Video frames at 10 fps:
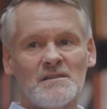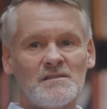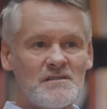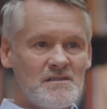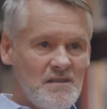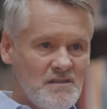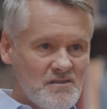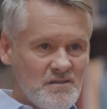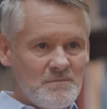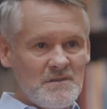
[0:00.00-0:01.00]
to
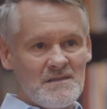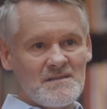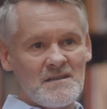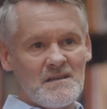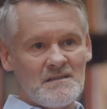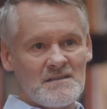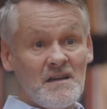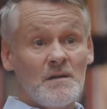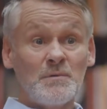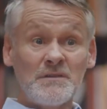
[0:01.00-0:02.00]
teach them these skills,
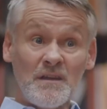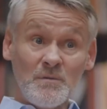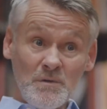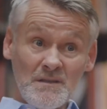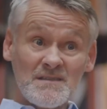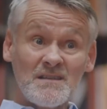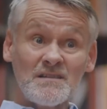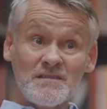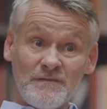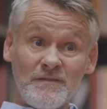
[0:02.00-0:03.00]
but they will
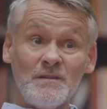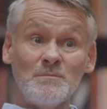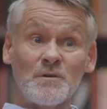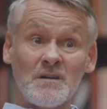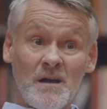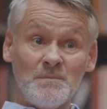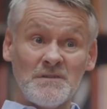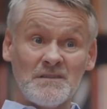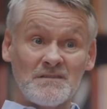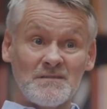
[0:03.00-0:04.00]
start to feel more
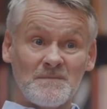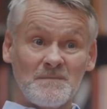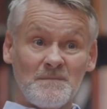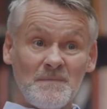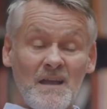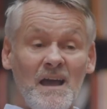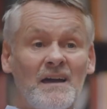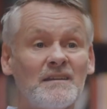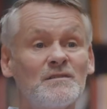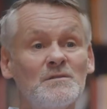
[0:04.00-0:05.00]
competent.
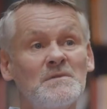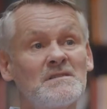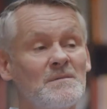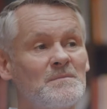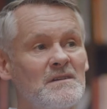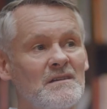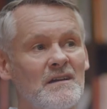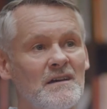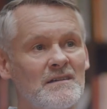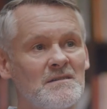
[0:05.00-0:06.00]
And it could be something
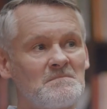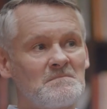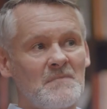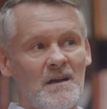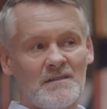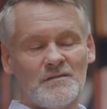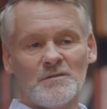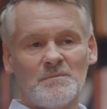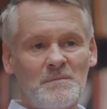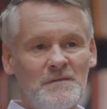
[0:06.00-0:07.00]
like, I don't
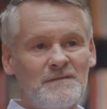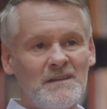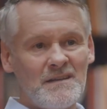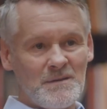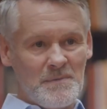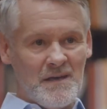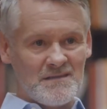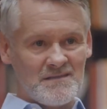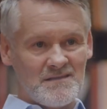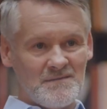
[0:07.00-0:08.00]
know, maybe feeding the
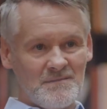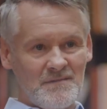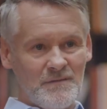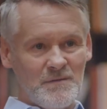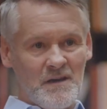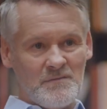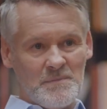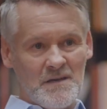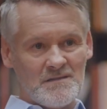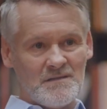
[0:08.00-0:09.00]
pet, if you have a
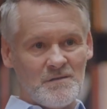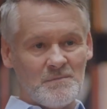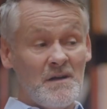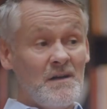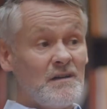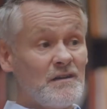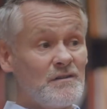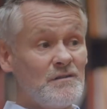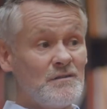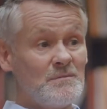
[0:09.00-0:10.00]
pet at home. It
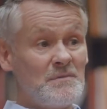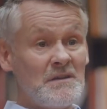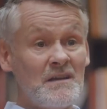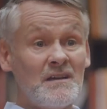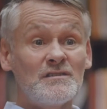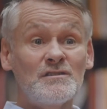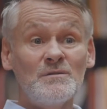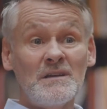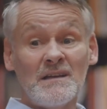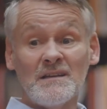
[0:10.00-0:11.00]
could be
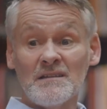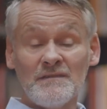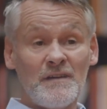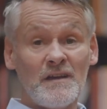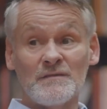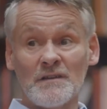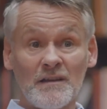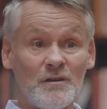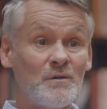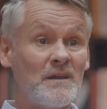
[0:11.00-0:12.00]
doing a little favor,
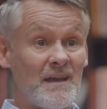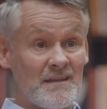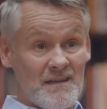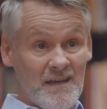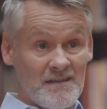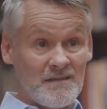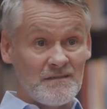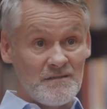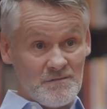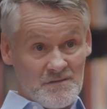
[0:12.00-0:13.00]
like going and
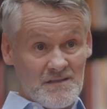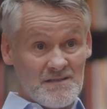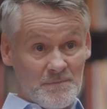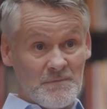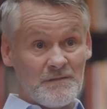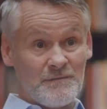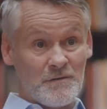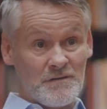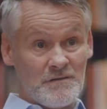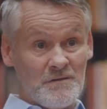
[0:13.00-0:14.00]
getting something
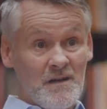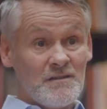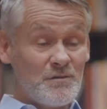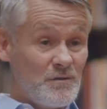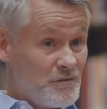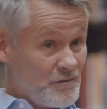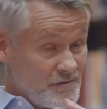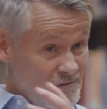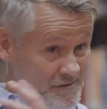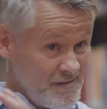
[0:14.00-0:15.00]
for you. So
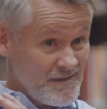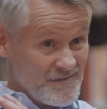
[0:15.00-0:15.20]
you're thinking of